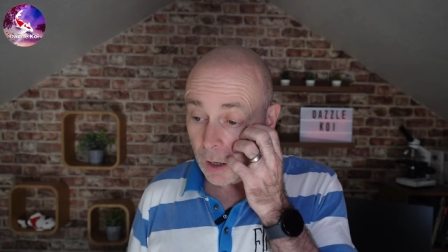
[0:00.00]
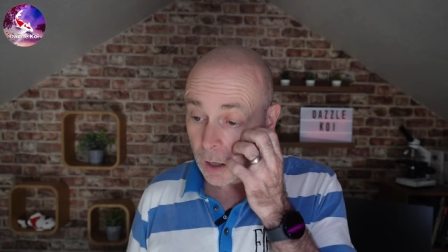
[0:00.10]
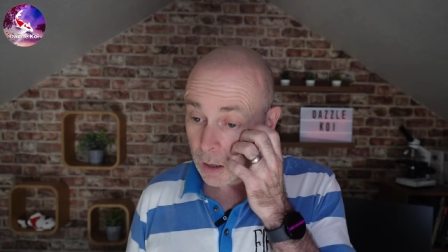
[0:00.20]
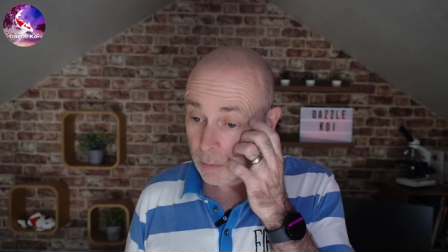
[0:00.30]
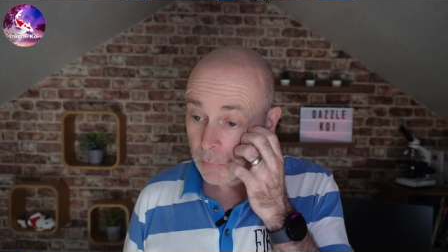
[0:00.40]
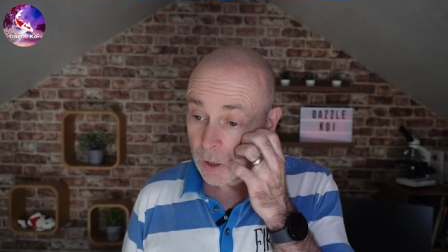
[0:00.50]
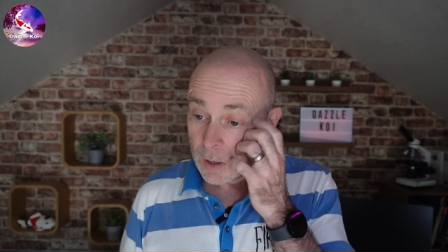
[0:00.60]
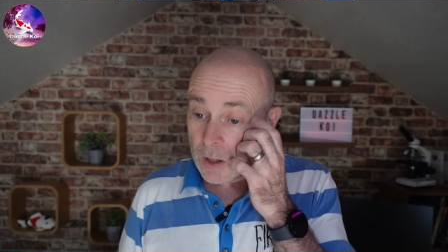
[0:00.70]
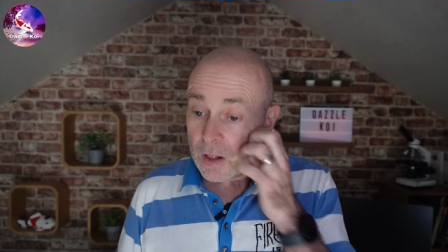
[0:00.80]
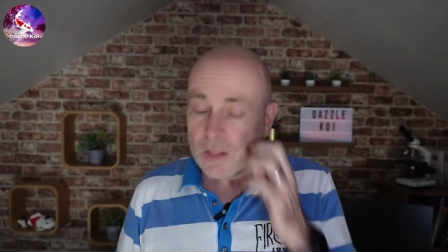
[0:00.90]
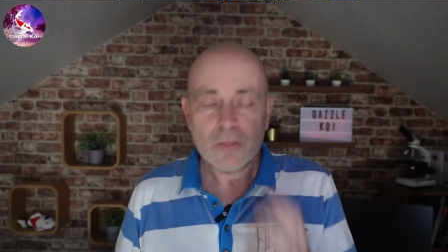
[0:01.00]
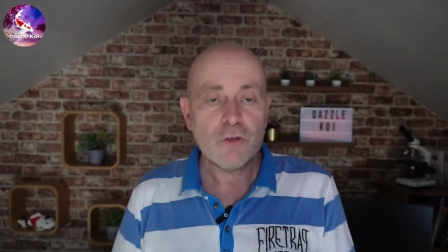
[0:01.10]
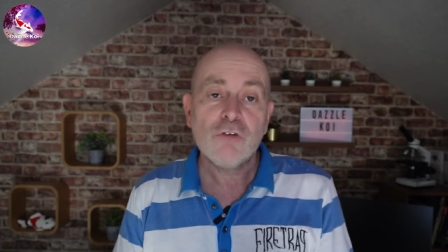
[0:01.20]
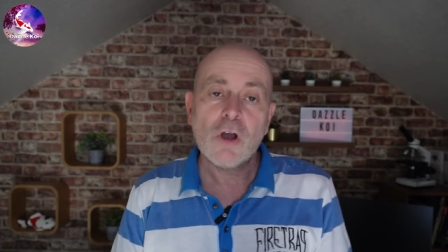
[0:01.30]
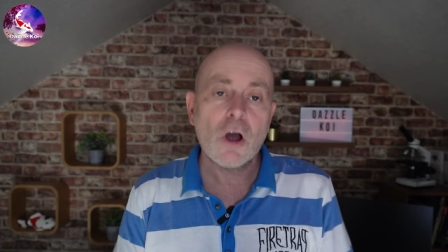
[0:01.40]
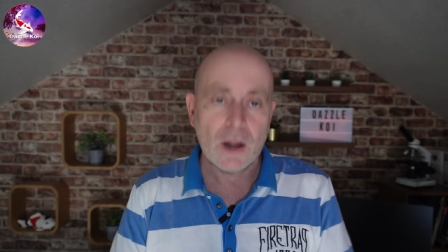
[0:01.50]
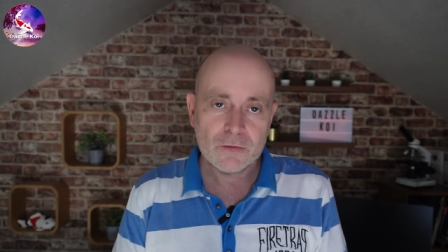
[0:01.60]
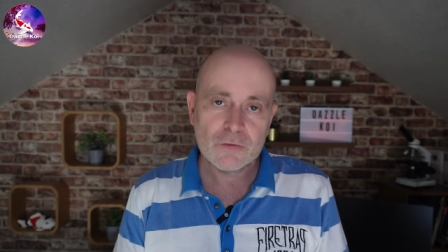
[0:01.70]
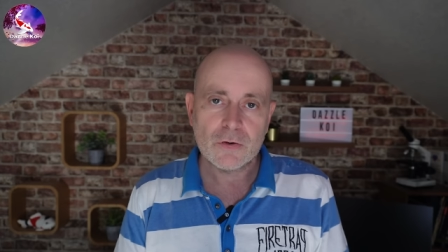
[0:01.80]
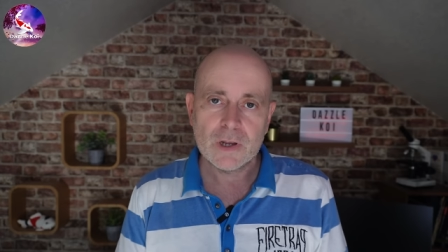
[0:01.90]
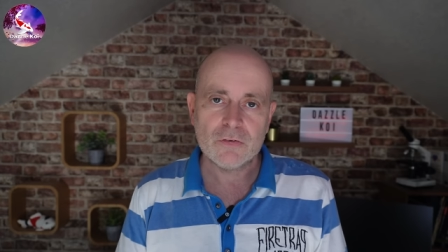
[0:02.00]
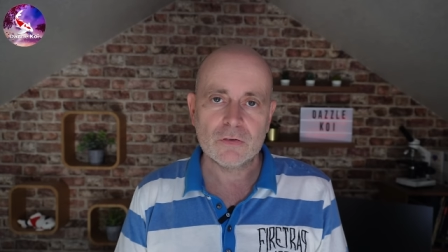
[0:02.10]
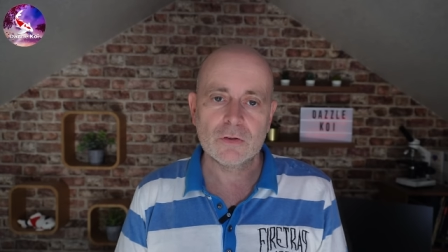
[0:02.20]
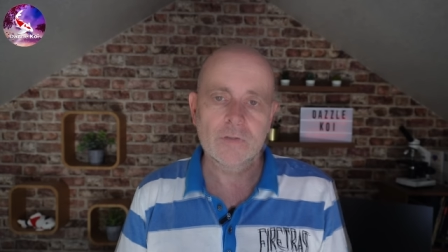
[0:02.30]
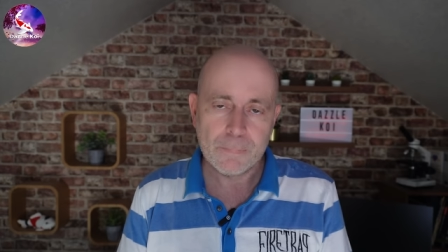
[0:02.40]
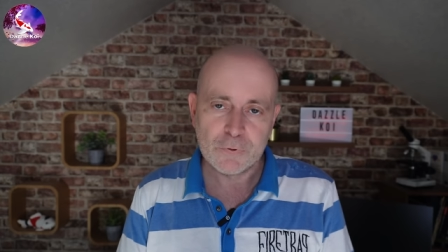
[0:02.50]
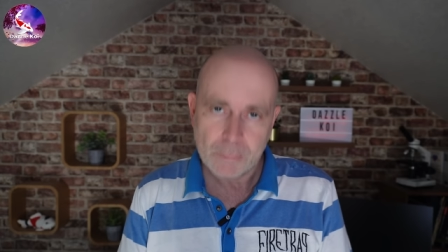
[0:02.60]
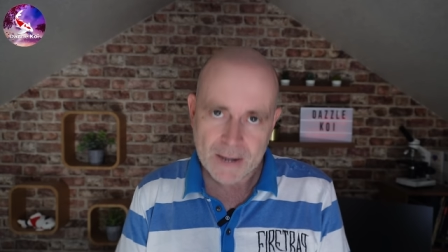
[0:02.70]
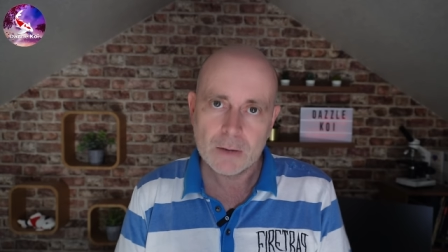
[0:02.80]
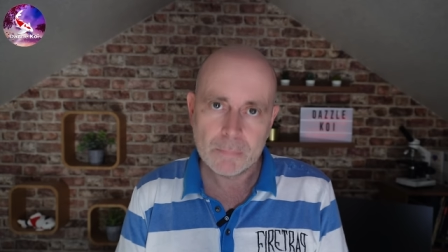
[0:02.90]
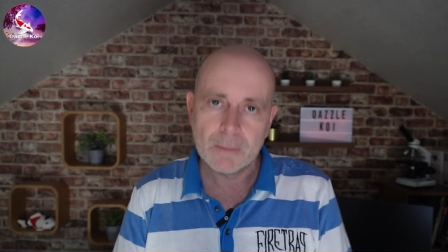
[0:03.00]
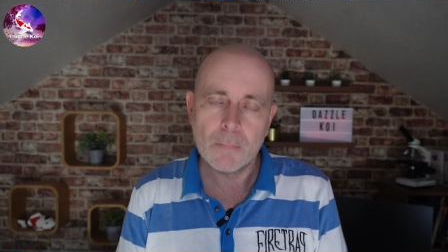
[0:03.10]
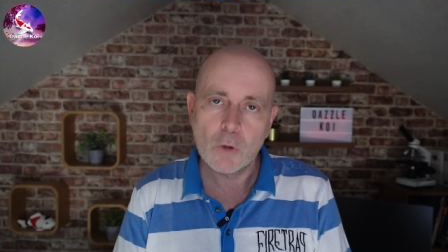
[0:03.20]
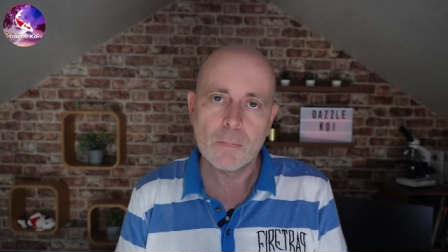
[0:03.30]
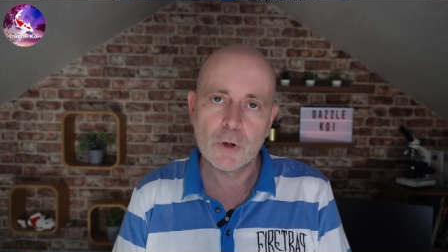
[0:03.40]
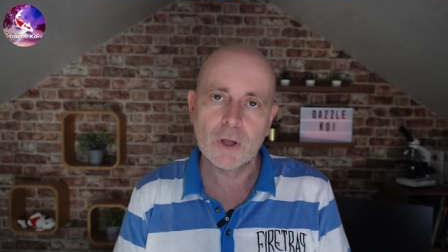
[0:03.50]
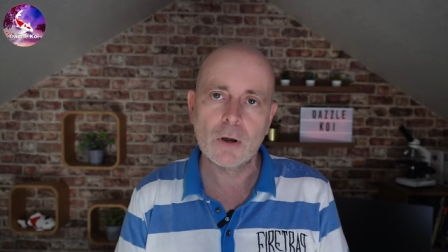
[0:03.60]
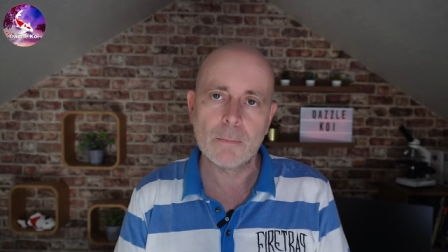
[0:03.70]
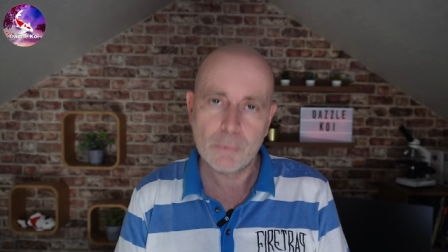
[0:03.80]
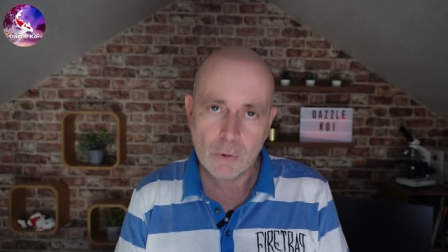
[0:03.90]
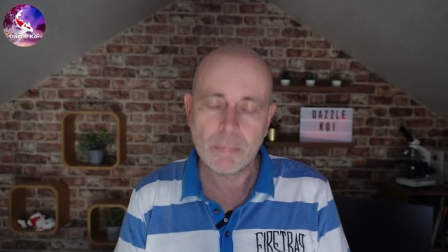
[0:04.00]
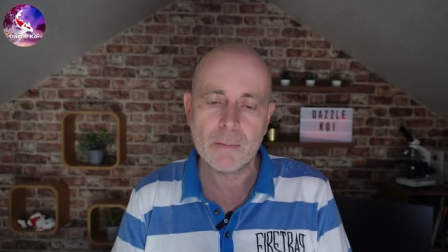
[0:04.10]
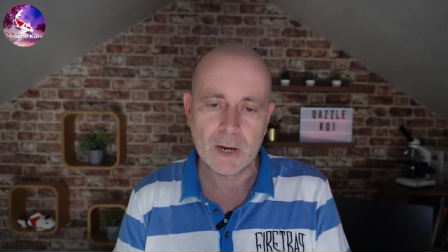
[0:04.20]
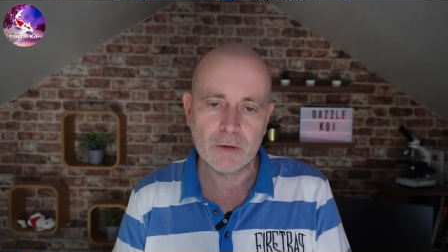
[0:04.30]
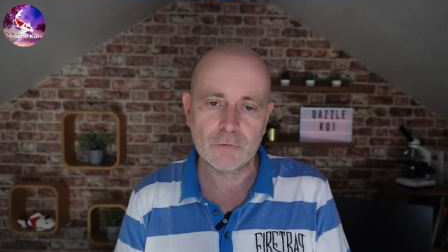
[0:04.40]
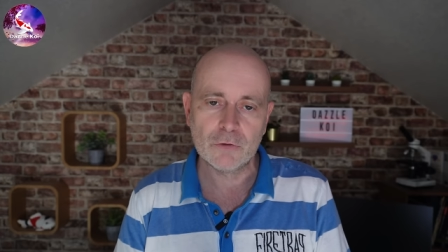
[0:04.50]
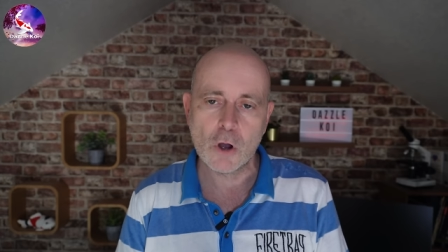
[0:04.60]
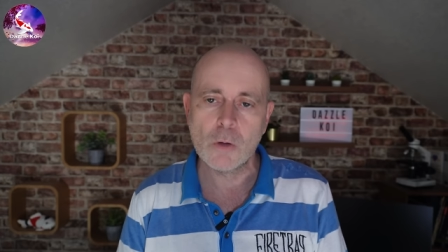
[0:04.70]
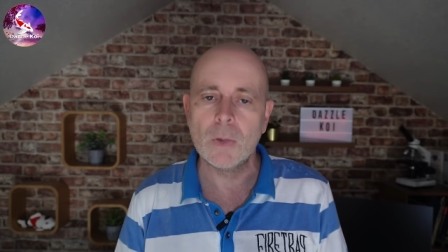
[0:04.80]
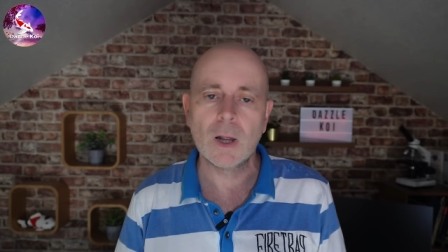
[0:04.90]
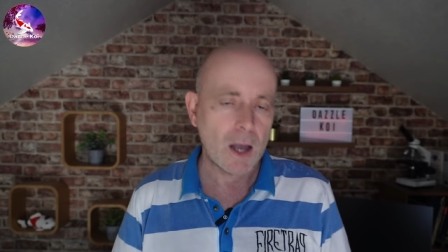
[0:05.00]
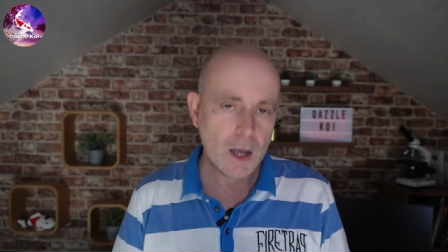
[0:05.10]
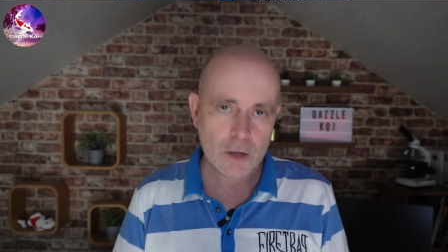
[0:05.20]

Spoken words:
The short answer is, spend a bit more money on a proper microscope.